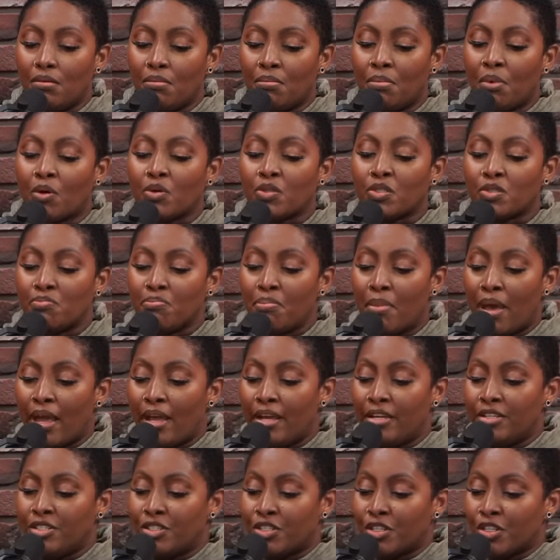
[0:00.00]
most
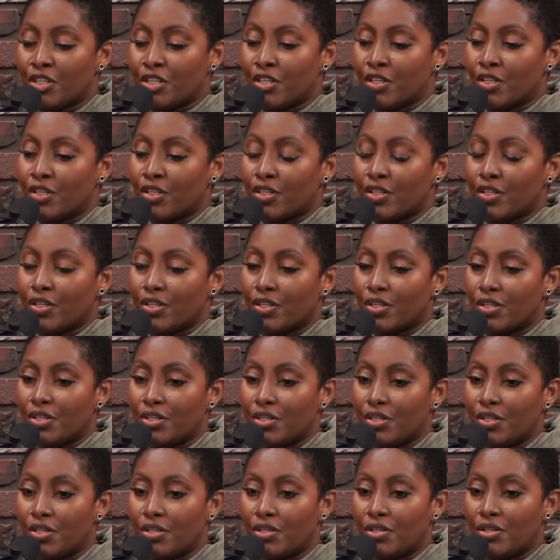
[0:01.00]
major
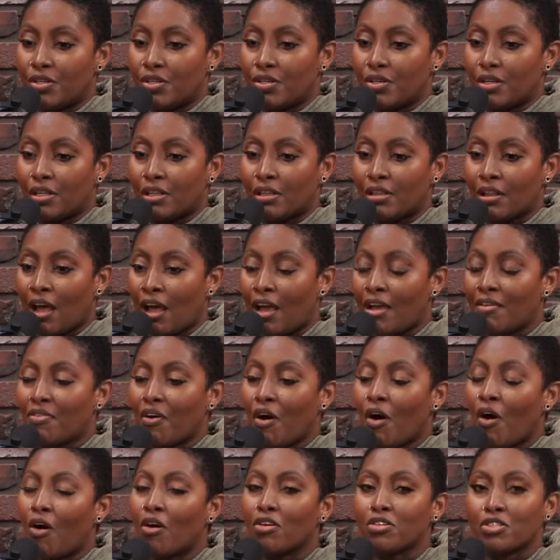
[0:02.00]
life
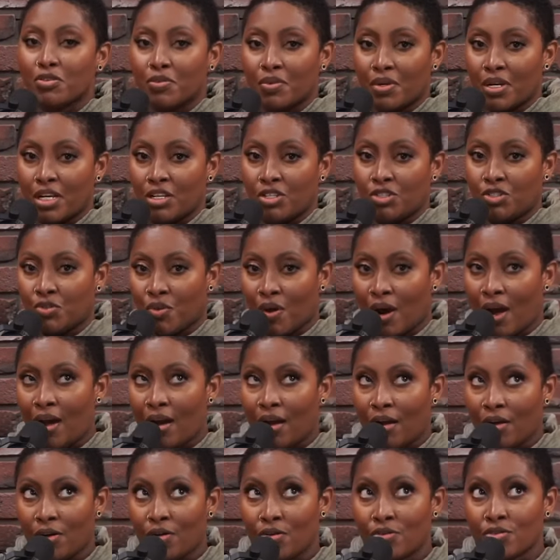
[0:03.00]
altering
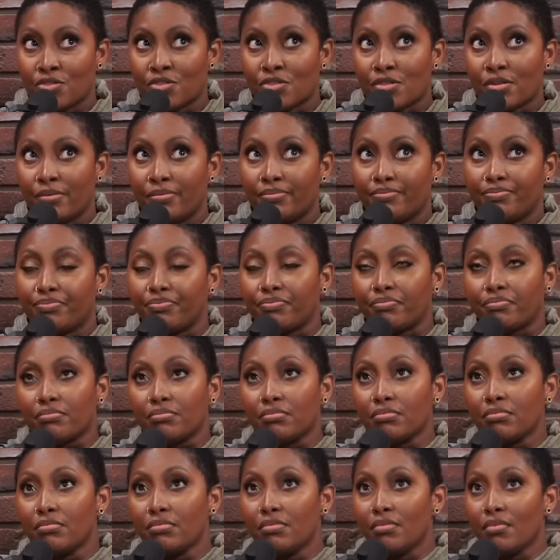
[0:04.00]
trials
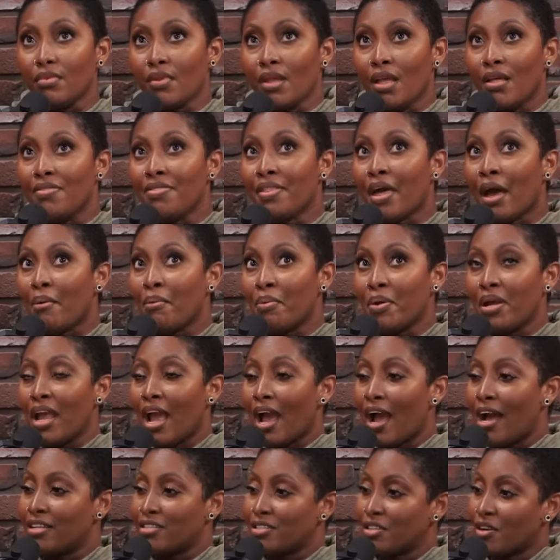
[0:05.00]
that we
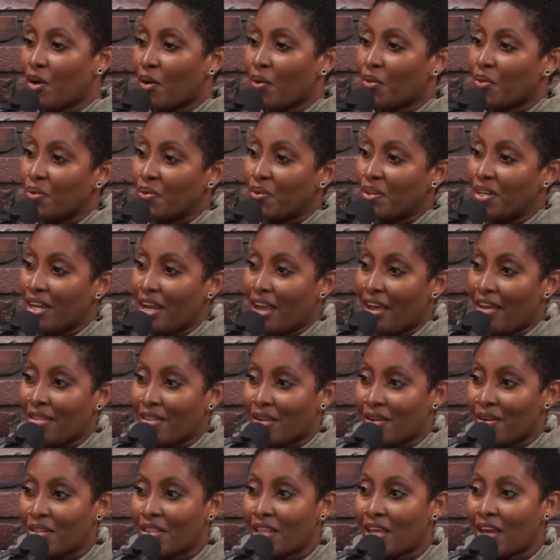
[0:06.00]
had to go through
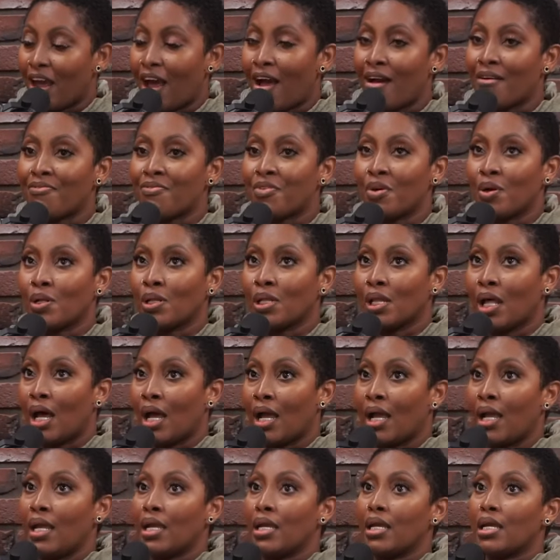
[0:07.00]
together that I feel
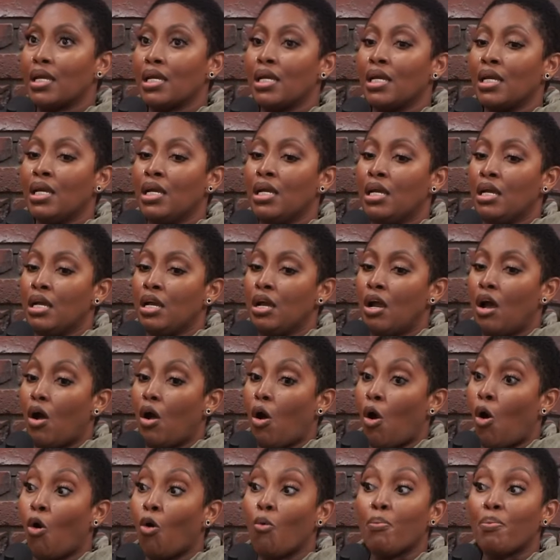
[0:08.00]
like
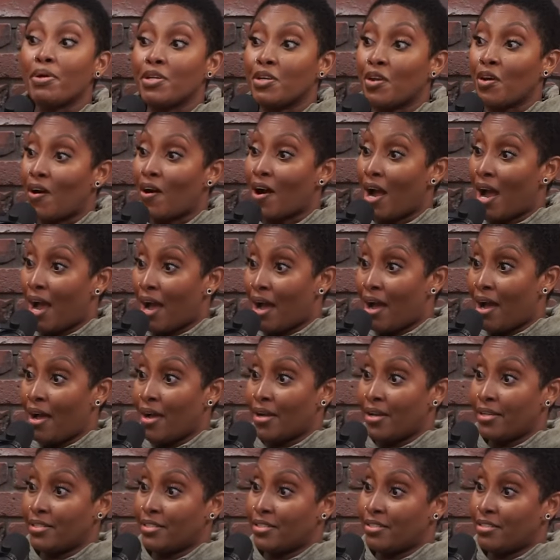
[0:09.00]
opened our
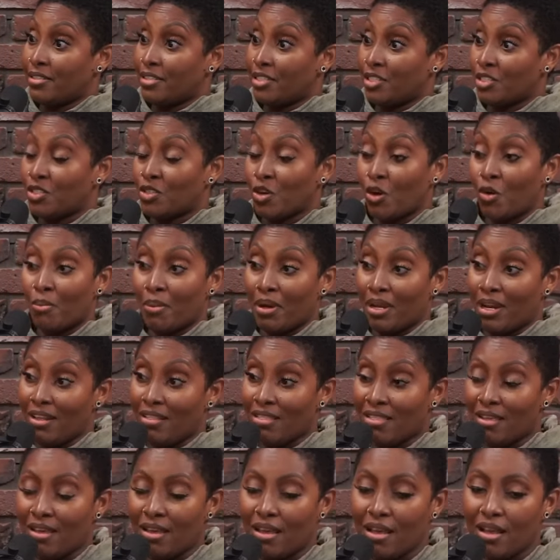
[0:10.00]
eyes to so many
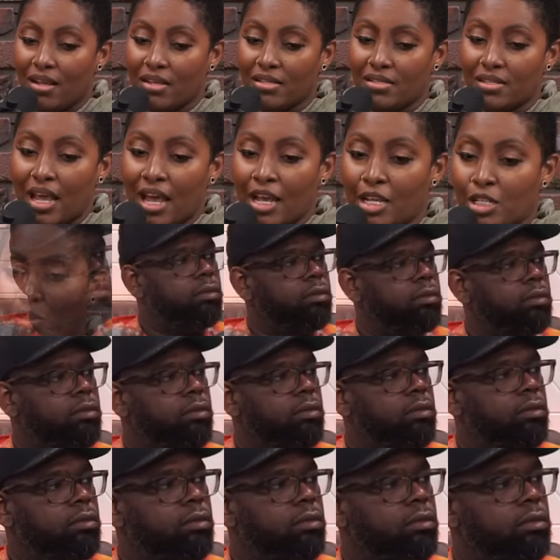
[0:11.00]
things as well
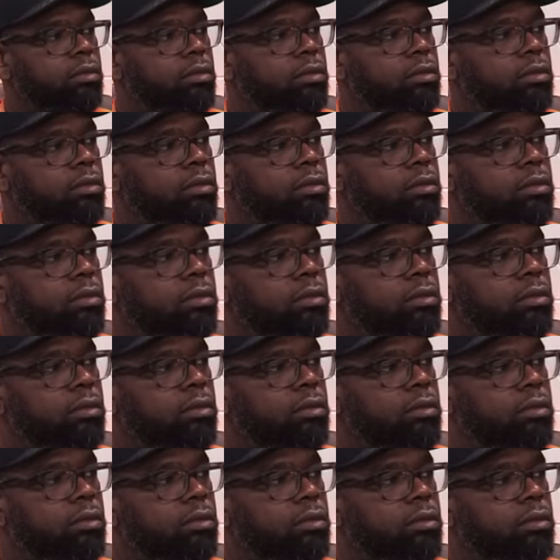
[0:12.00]
as brought us the
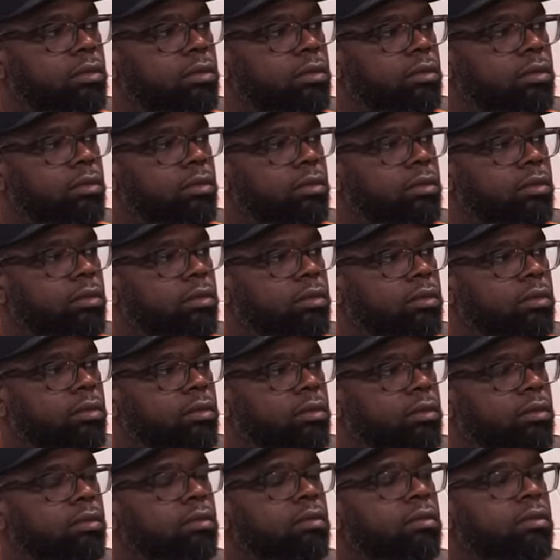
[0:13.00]
closest.
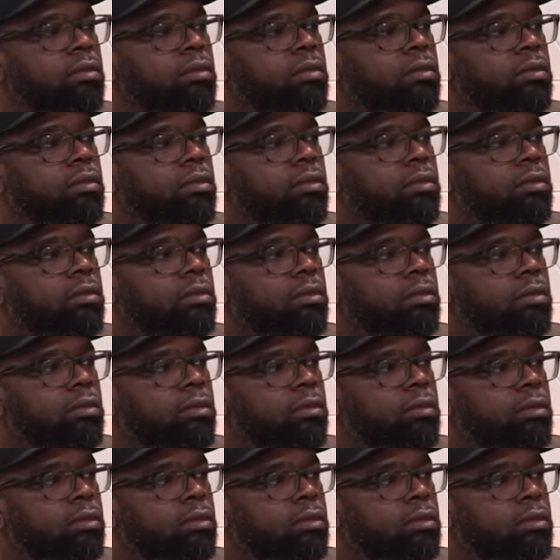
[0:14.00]
mm And that